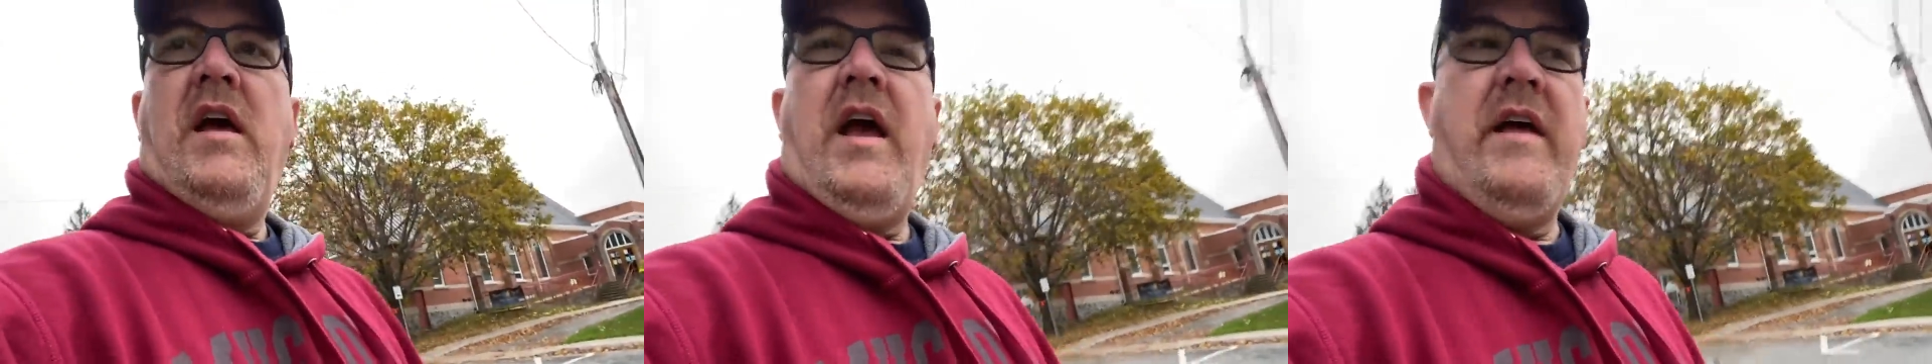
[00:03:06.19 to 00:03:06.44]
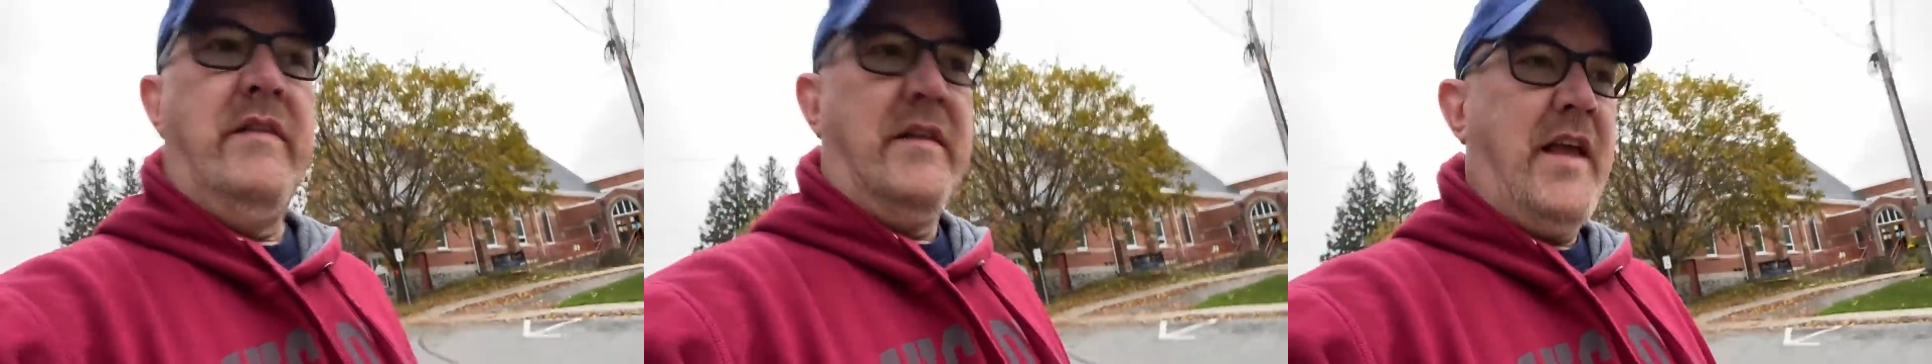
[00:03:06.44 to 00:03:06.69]

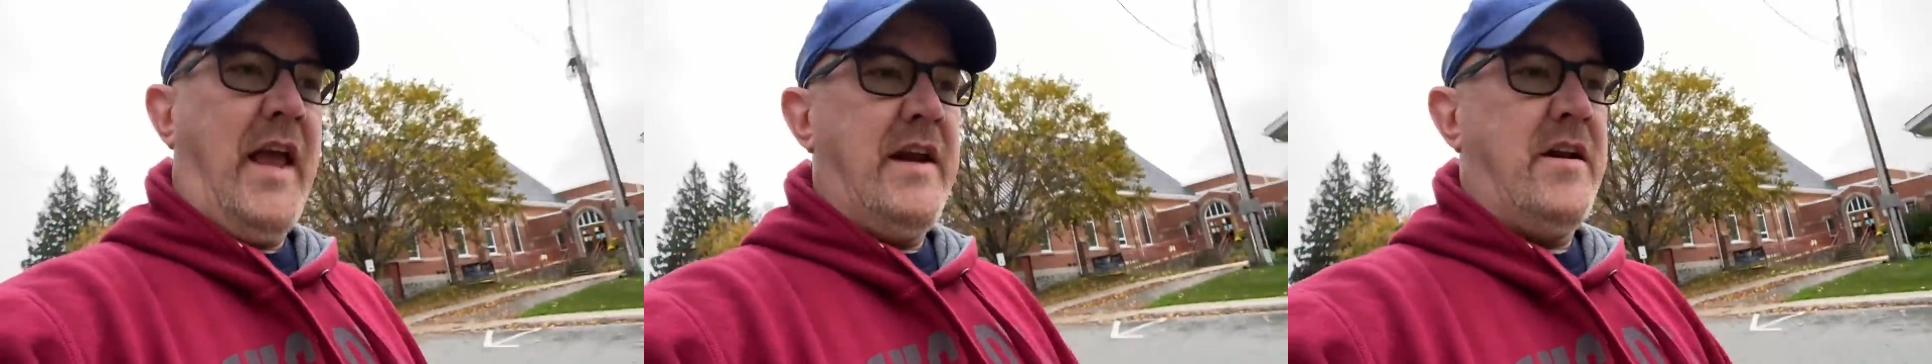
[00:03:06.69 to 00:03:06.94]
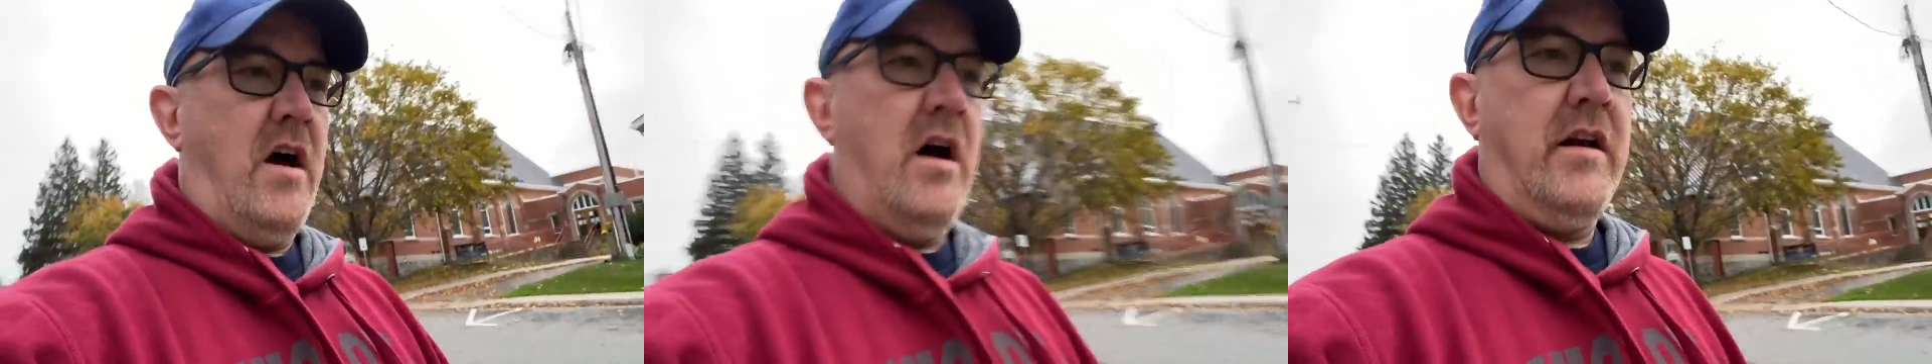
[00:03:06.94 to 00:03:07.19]
and the
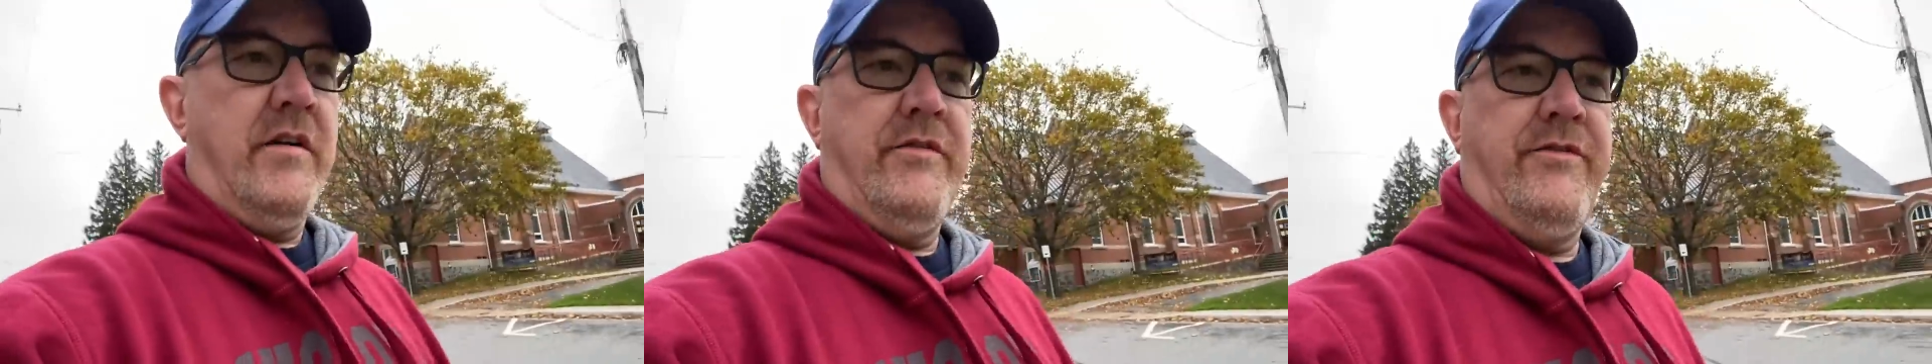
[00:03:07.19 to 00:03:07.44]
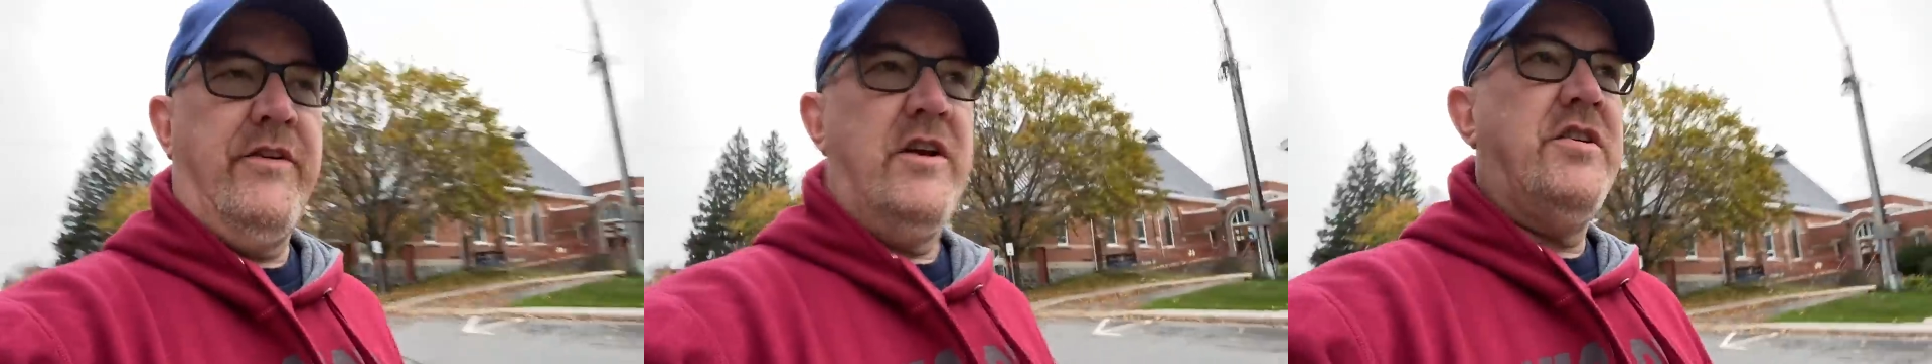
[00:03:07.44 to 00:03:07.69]
K-Dog and
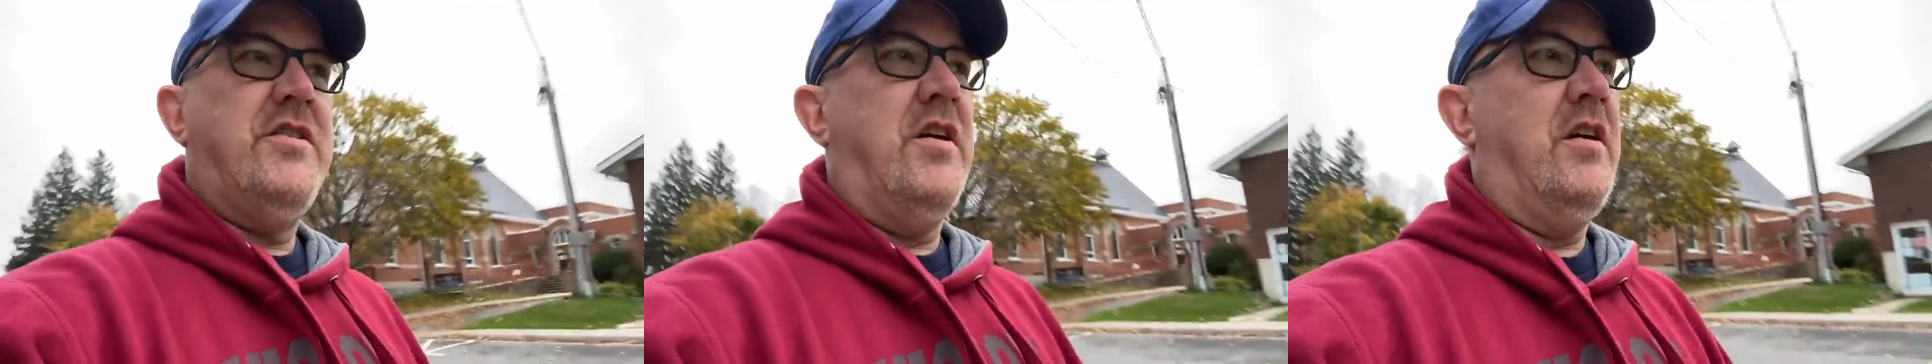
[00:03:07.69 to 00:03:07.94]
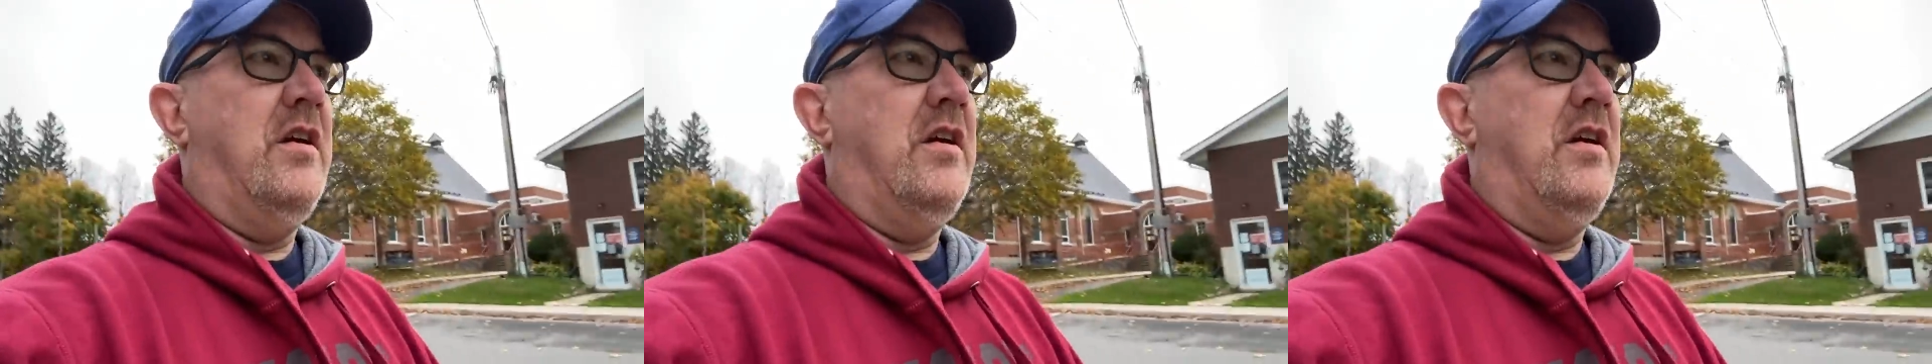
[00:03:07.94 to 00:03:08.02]
Fish